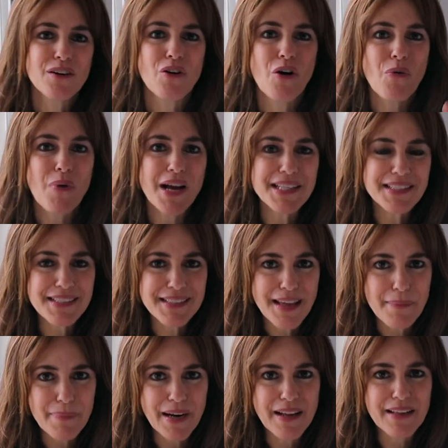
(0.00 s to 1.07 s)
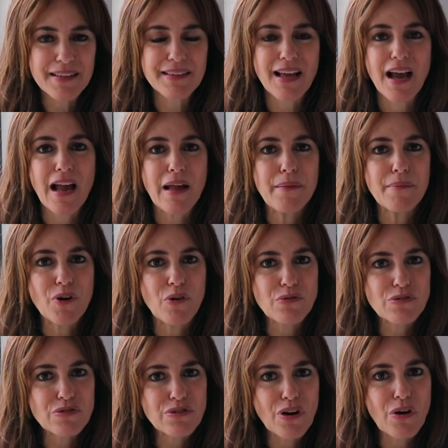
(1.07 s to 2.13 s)
go one step at a time, go
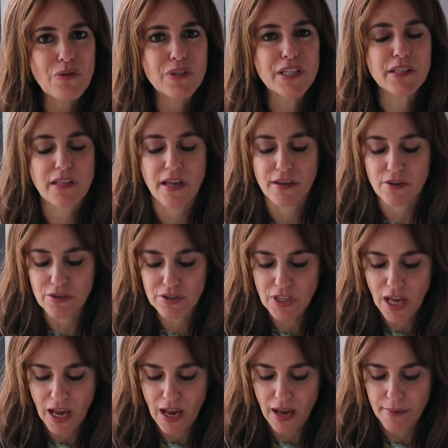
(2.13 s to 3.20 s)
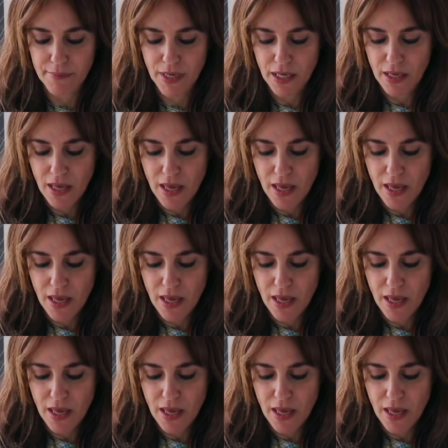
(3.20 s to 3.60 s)
slowly, take your time,